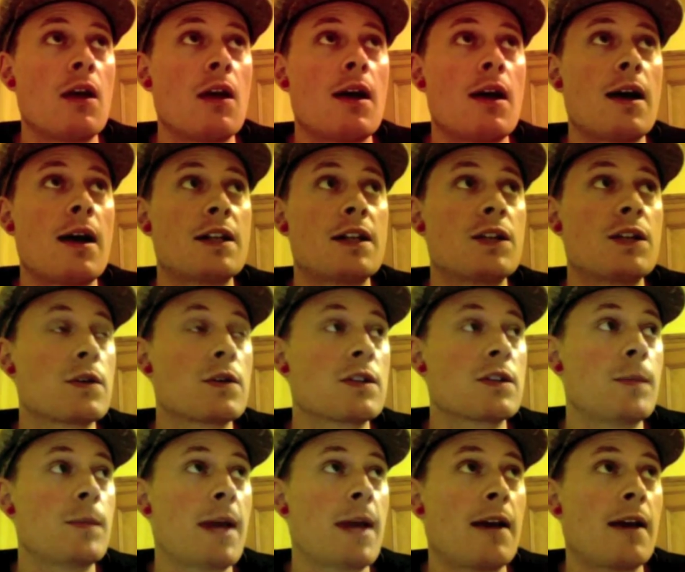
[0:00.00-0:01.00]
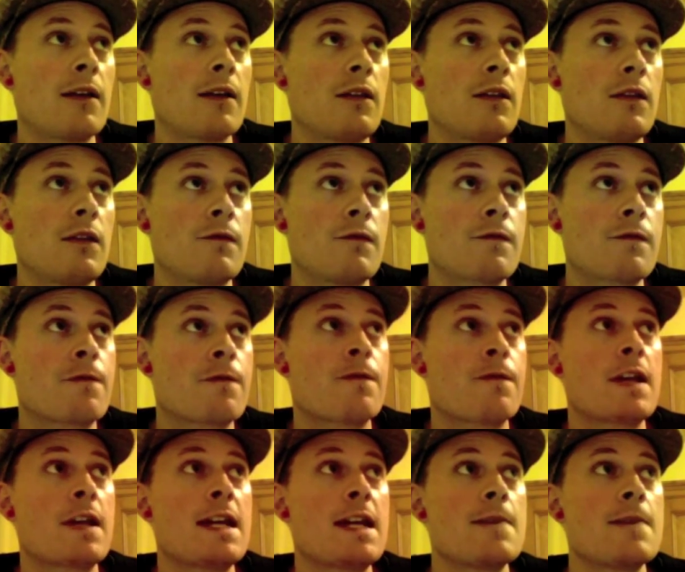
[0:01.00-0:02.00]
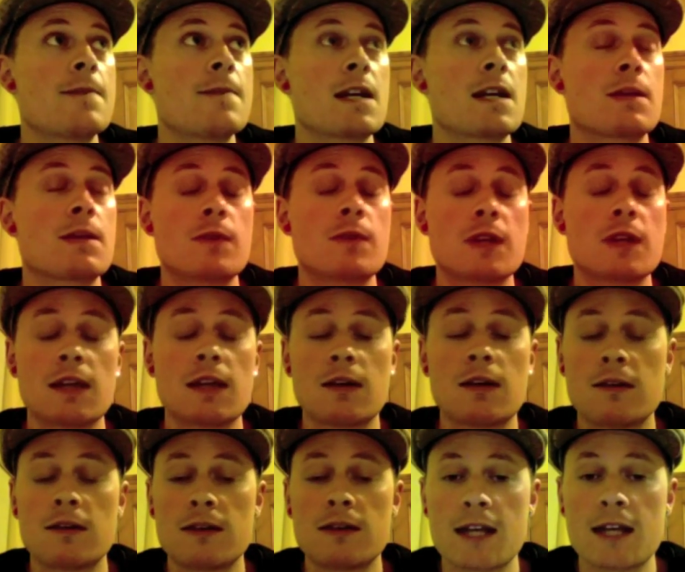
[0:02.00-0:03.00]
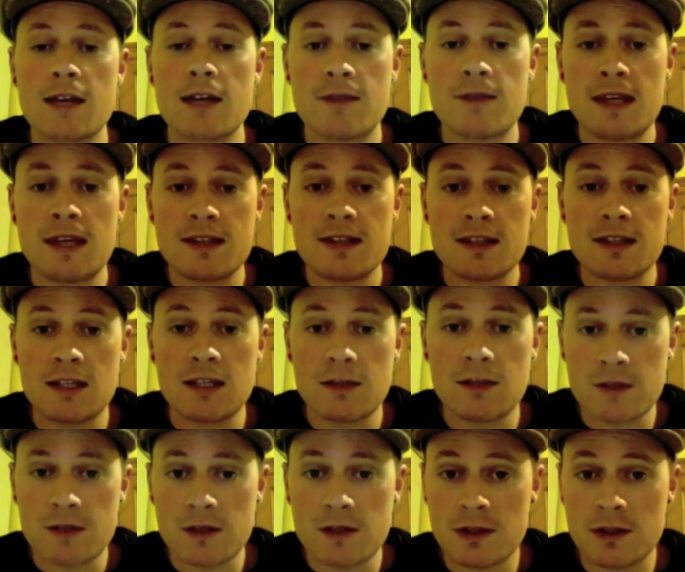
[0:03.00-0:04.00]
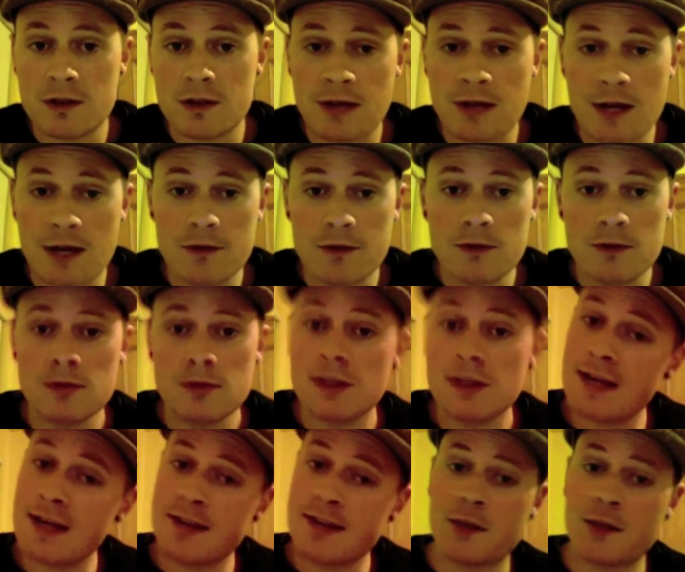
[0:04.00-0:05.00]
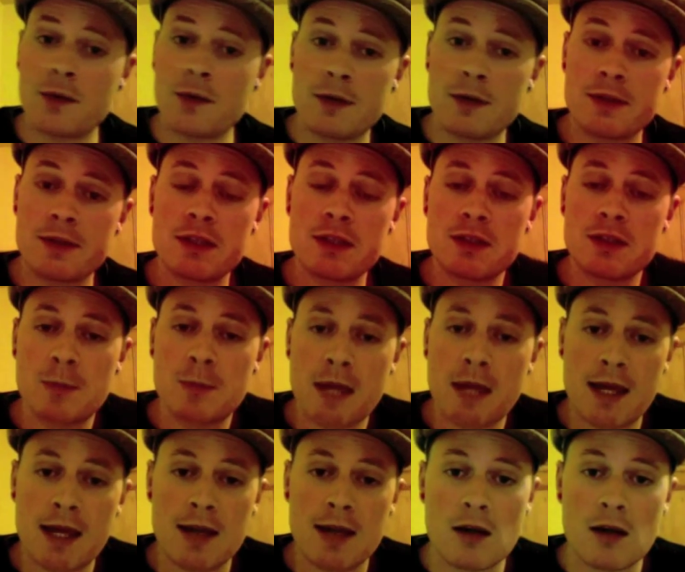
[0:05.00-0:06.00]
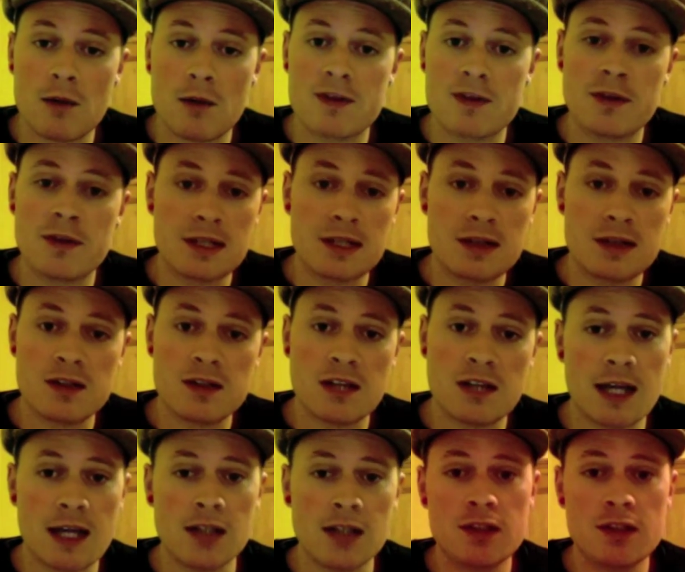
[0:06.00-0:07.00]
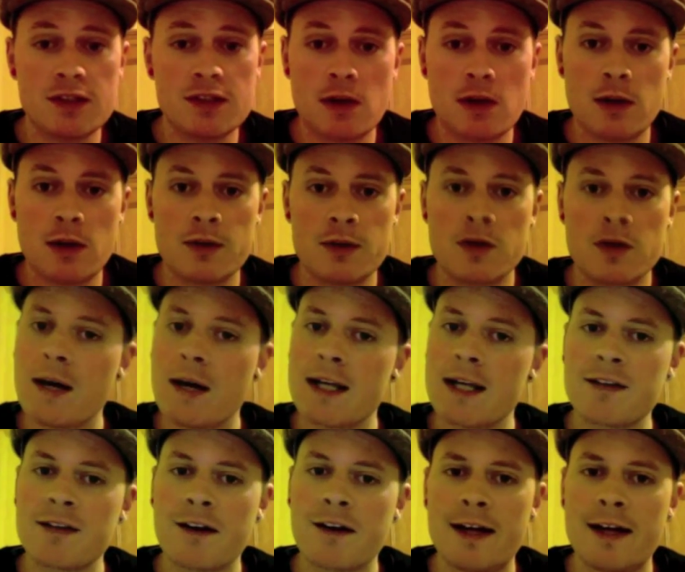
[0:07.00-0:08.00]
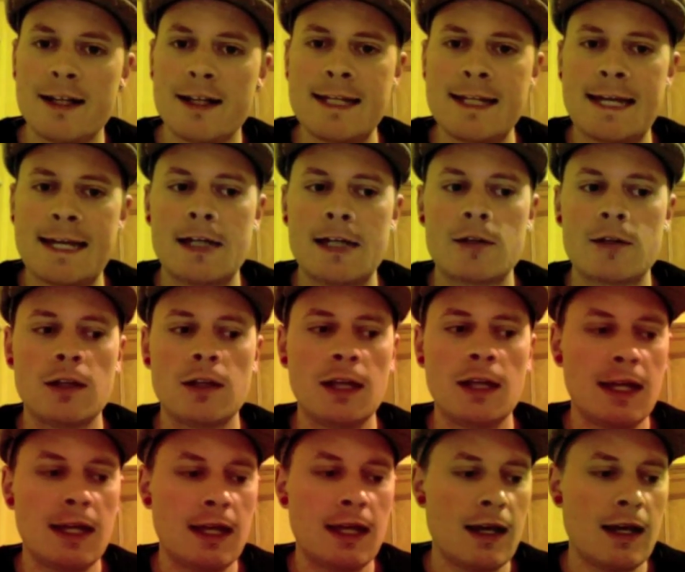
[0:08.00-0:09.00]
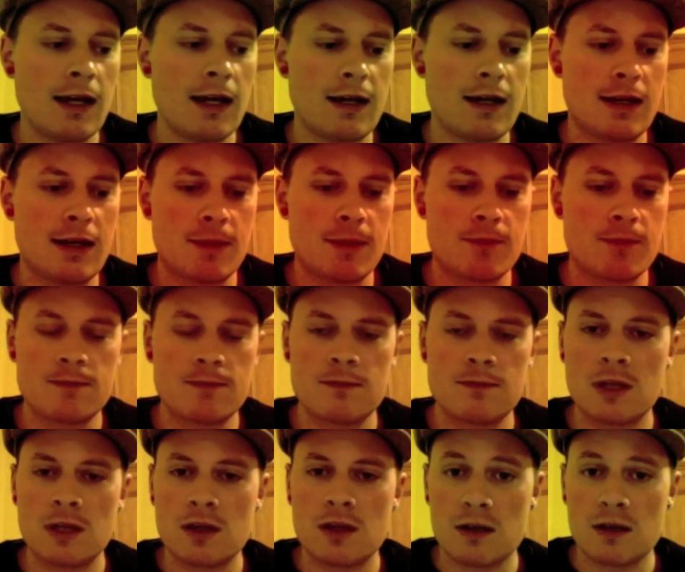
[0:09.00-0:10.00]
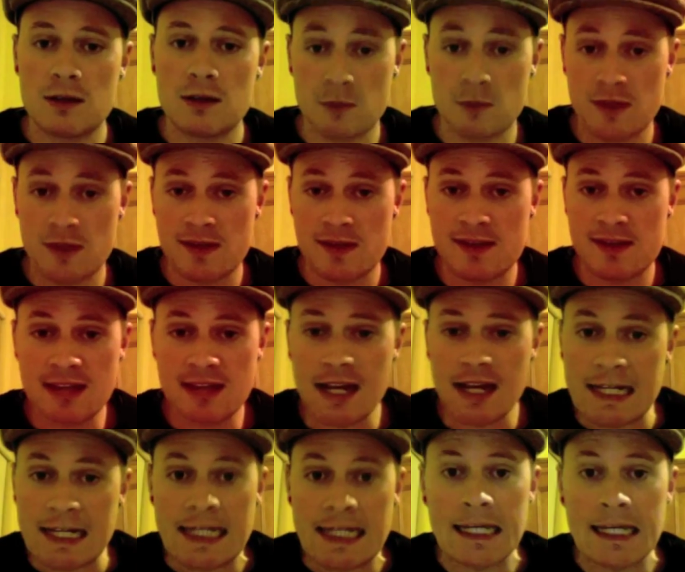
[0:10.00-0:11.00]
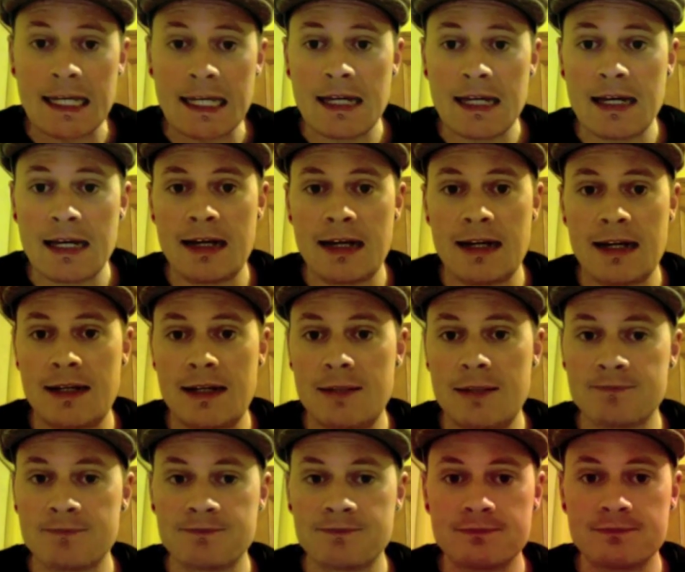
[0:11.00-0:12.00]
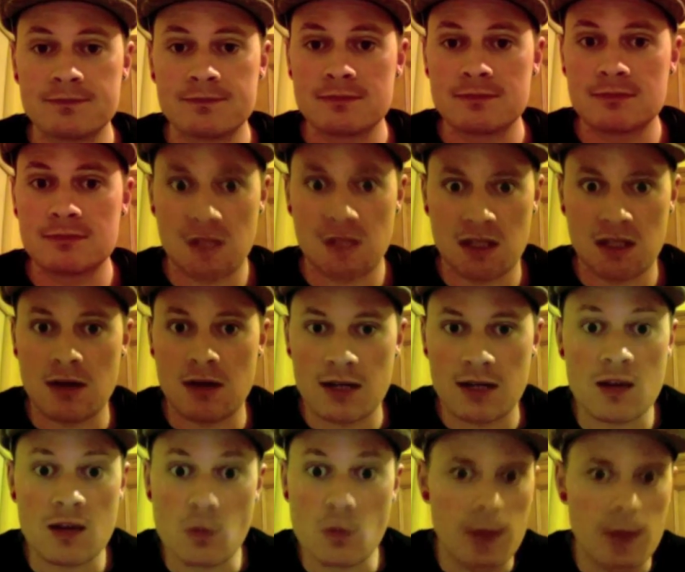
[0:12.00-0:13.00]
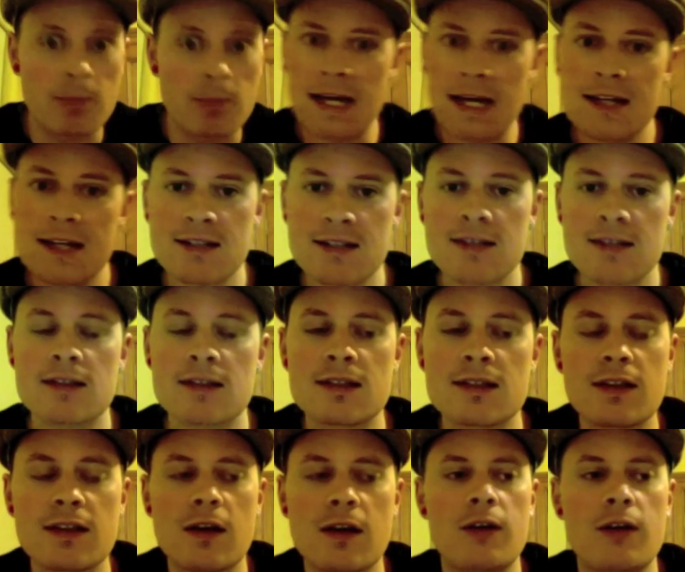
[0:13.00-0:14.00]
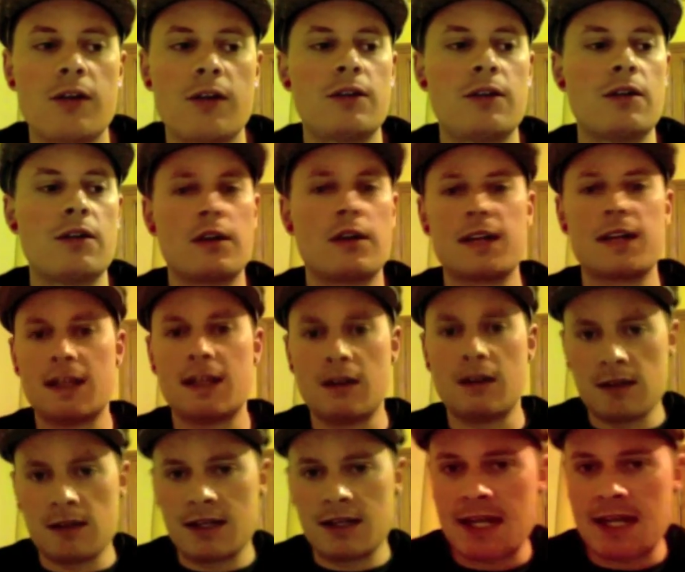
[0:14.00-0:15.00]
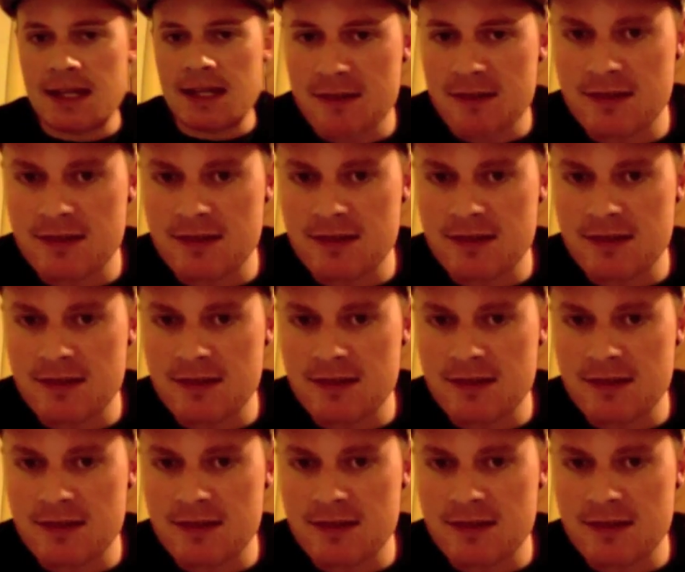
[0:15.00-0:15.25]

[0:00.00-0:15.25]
I talked about the freedom that a working holiday visa gives you to travel. Last time I was in Japan, I was on exchange, so I was quite tied down um, with study, in the one place. So only on holidays and